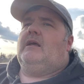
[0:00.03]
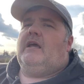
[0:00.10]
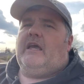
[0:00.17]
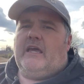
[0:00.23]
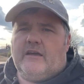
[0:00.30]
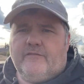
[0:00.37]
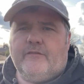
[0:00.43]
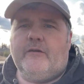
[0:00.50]

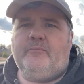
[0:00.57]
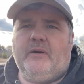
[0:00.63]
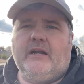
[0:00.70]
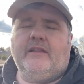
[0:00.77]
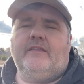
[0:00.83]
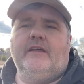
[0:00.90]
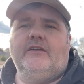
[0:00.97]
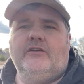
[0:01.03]

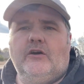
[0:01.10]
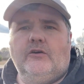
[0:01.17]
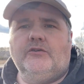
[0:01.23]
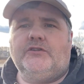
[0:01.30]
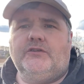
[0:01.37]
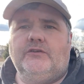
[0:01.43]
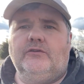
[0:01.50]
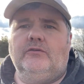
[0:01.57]
Everybody that
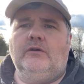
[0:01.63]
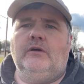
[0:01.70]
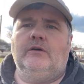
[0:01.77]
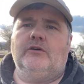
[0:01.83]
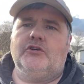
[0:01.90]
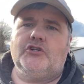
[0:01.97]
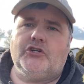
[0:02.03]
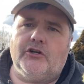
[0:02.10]
knows you
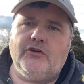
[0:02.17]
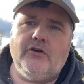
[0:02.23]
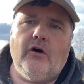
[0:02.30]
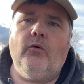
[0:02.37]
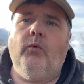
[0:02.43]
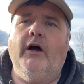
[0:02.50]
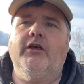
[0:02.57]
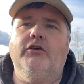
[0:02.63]
should know
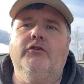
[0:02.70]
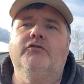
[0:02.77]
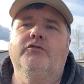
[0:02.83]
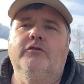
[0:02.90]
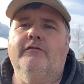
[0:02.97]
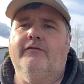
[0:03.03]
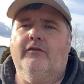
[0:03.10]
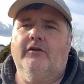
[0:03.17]
what you
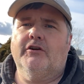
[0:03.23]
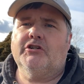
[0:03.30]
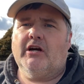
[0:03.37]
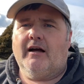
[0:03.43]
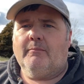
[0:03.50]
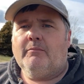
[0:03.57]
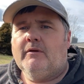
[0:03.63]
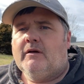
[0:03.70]
do for a job.